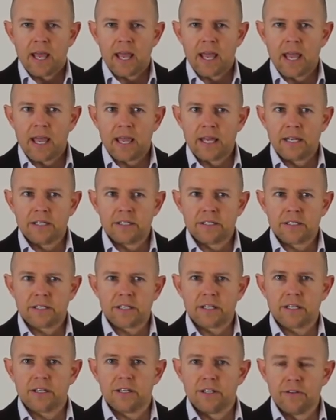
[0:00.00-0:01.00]
And
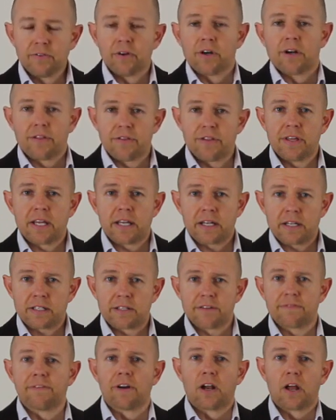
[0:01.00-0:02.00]
you've got to think
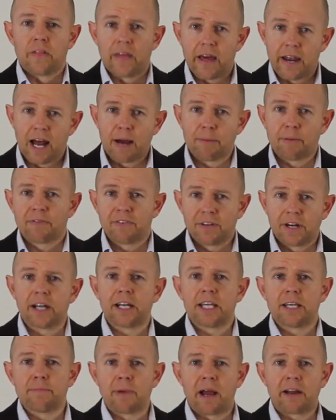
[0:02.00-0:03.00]
to follow that up if you don't
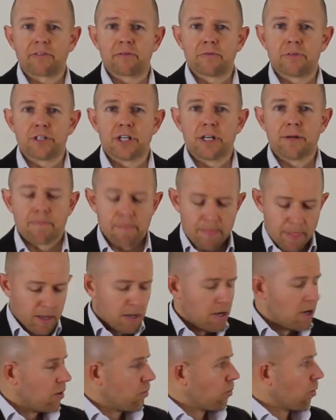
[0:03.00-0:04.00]
hear back from Jim.
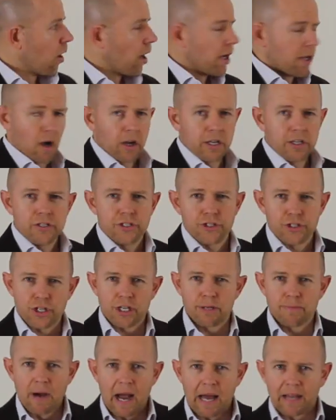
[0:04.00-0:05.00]
Well, I use
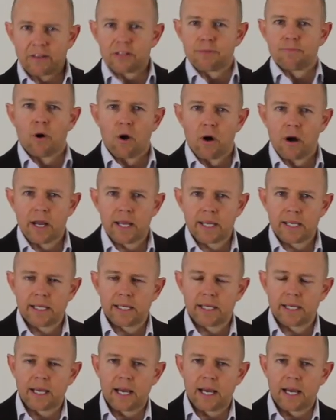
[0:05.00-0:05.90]
Gmail as my